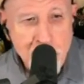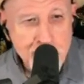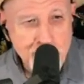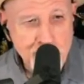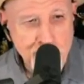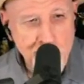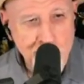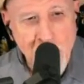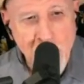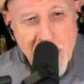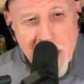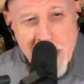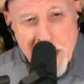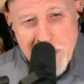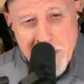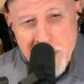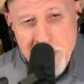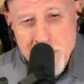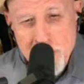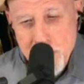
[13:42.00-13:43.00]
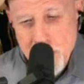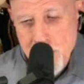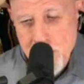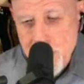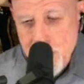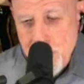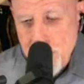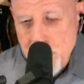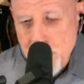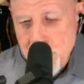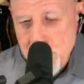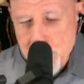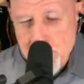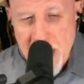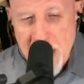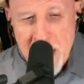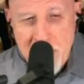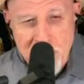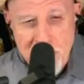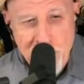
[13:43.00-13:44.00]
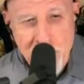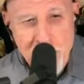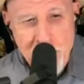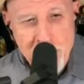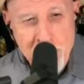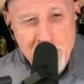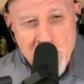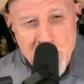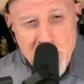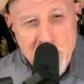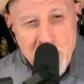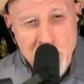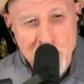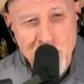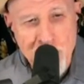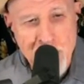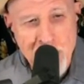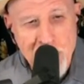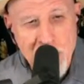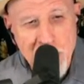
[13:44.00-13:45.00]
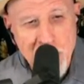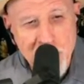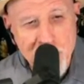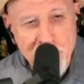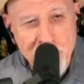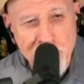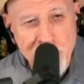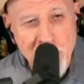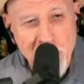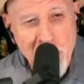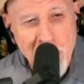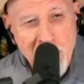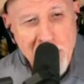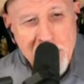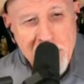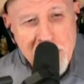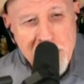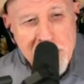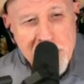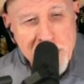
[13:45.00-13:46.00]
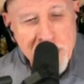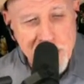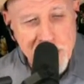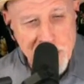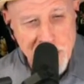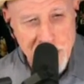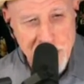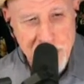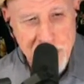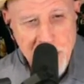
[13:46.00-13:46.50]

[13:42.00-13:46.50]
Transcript: Swaying room as the music starts,